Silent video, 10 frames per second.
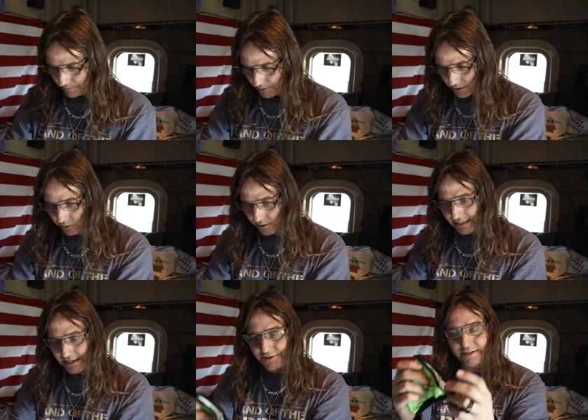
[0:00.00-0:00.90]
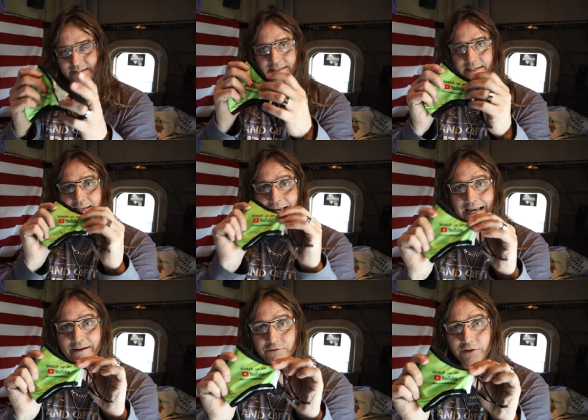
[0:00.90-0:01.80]
But of course, as you can see, I
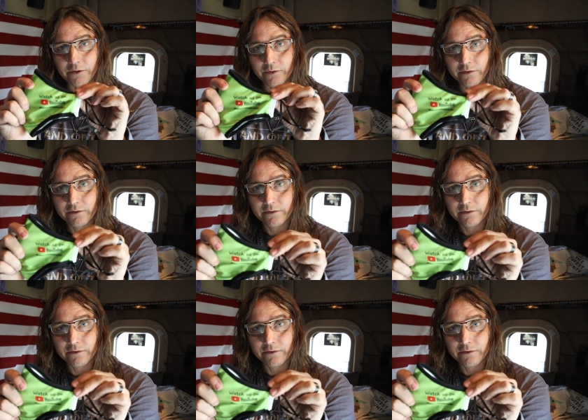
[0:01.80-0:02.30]
have two.